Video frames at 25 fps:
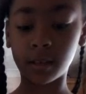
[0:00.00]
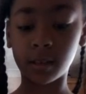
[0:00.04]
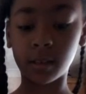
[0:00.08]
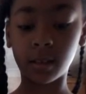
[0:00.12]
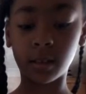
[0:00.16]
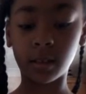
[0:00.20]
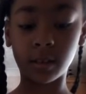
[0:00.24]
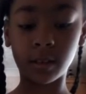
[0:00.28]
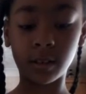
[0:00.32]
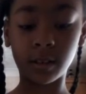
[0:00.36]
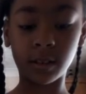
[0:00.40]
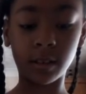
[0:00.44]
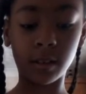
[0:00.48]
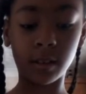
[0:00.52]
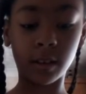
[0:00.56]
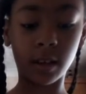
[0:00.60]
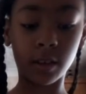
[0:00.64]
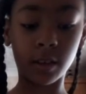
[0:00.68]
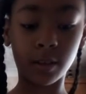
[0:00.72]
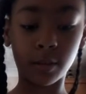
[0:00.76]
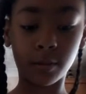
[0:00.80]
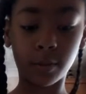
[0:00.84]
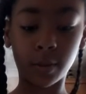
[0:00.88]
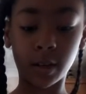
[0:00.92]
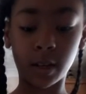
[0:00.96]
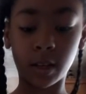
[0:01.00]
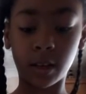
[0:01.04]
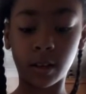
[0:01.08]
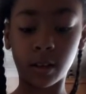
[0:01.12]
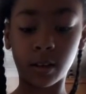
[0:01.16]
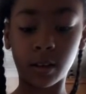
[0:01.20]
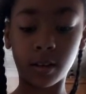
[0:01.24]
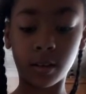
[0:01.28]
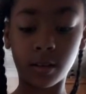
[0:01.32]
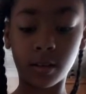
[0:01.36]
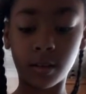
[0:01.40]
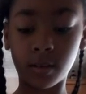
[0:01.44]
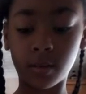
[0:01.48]
insulin in the other
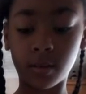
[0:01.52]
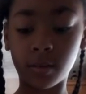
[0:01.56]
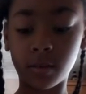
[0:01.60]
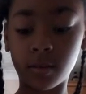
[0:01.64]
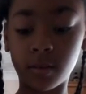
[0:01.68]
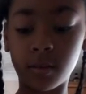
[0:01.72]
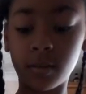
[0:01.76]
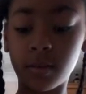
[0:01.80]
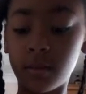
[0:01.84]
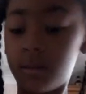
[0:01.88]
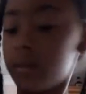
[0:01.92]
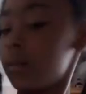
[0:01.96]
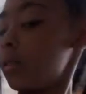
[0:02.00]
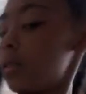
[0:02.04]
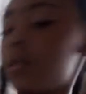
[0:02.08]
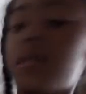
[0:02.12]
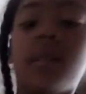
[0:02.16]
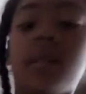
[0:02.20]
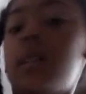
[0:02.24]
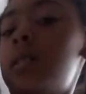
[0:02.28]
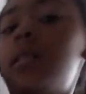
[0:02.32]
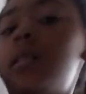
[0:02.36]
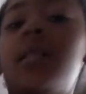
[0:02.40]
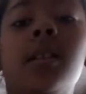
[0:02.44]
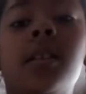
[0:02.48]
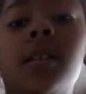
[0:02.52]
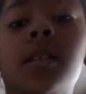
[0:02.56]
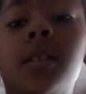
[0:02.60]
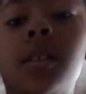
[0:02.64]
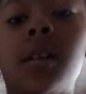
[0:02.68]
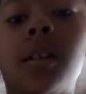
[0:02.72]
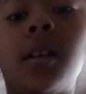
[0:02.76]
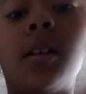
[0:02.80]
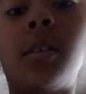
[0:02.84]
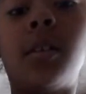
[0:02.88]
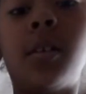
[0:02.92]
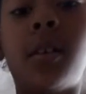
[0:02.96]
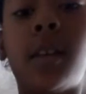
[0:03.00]
video.
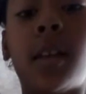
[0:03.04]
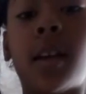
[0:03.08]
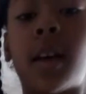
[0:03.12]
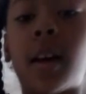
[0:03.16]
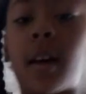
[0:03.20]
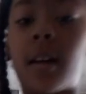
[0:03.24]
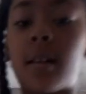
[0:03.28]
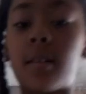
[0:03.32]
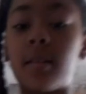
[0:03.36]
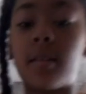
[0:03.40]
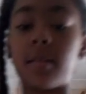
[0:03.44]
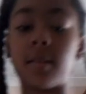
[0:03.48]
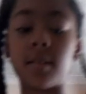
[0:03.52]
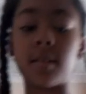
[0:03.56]
So yeah.